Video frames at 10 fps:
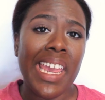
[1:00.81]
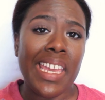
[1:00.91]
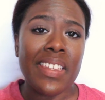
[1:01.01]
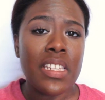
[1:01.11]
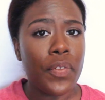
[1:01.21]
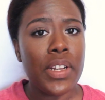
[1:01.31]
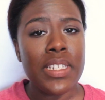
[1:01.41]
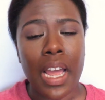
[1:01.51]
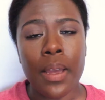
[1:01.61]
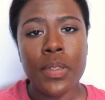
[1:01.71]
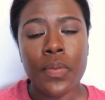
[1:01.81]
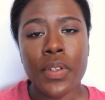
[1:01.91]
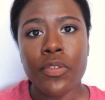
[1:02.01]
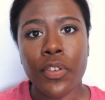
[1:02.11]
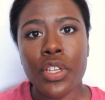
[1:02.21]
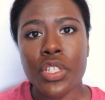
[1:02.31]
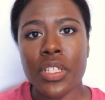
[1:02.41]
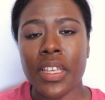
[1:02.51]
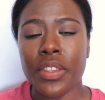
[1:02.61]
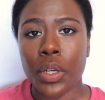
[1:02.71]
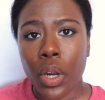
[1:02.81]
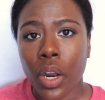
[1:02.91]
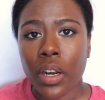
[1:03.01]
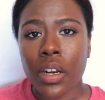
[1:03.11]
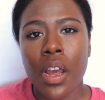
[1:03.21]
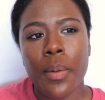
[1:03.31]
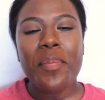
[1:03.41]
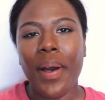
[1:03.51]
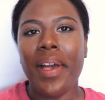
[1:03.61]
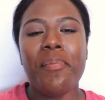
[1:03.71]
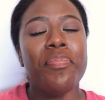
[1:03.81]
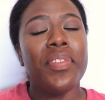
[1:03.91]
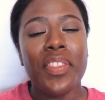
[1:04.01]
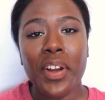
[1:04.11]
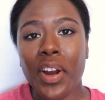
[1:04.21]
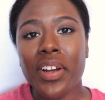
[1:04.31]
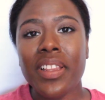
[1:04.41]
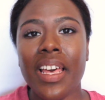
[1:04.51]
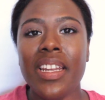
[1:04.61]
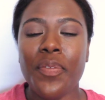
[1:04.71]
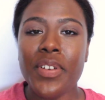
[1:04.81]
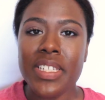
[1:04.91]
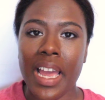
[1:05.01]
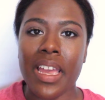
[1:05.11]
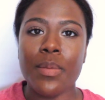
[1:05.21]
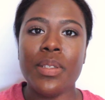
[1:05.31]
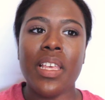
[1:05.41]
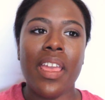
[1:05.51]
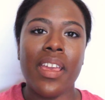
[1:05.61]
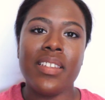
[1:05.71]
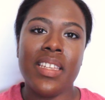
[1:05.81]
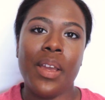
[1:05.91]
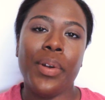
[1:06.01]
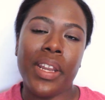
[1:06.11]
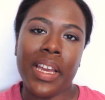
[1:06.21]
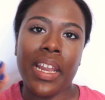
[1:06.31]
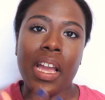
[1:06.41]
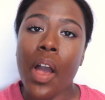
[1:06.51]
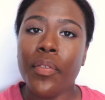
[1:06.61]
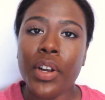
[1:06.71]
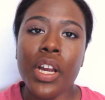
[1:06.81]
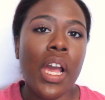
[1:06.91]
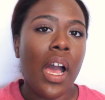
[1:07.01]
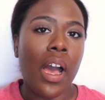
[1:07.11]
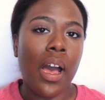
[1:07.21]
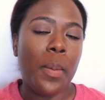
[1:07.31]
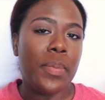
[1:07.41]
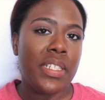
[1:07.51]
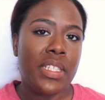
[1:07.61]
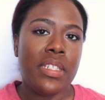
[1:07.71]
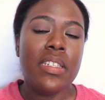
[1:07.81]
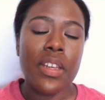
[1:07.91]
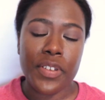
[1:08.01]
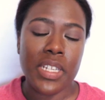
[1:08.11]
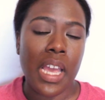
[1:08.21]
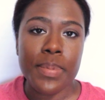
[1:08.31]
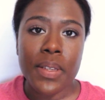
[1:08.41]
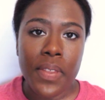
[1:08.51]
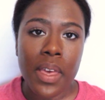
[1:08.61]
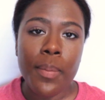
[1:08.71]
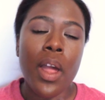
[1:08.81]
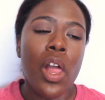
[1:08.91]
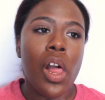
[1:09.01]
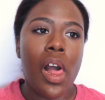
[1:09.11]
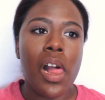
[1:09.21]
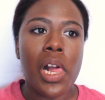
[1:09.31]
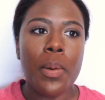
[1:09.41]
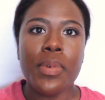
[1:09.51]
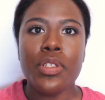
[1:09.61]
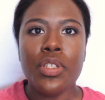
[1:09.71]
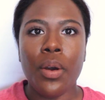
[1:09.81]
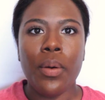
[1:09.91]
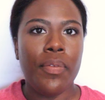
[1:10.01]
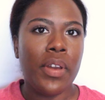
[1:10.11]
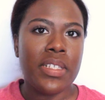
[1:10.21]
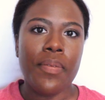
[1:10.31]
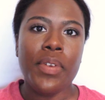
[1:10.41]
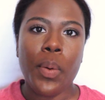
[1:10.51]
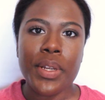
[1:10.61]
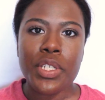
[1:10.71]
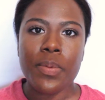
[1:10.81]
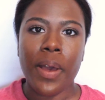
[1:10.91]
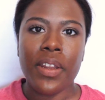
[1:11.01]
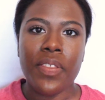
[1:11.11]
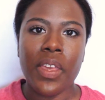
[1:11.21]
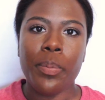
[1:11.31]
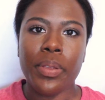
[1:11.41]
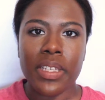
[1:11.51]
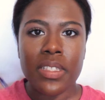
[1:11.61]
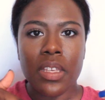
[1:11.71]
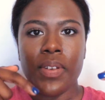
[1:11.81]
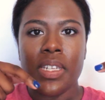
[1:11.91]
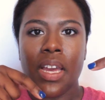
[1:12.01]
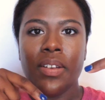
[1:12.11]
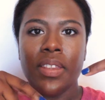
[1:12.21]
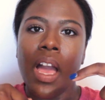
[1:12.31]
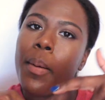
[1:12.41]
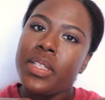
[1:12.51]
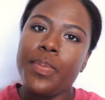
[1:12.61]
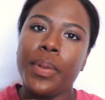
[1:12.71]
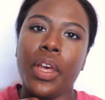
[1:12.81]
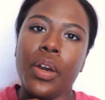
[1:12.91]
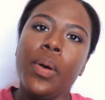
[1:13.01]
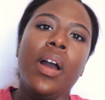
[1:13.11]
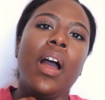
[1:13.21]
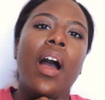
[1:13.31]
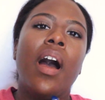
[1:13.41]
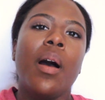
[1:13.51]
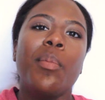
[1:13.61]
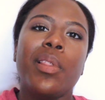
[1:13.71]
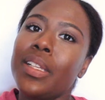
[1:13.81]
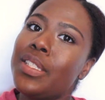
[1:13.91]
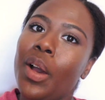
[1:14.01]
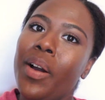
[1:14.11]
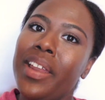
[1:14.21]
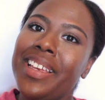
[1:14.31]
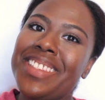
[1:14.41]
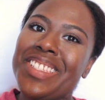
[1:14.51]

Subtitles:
and the different types of exfoliation that there are. But there are a lot of different types, and today we're going to kind of cover the different types of them. So if you guys have any questions about anything, please leave it down in the comments below. Let's go ahead and get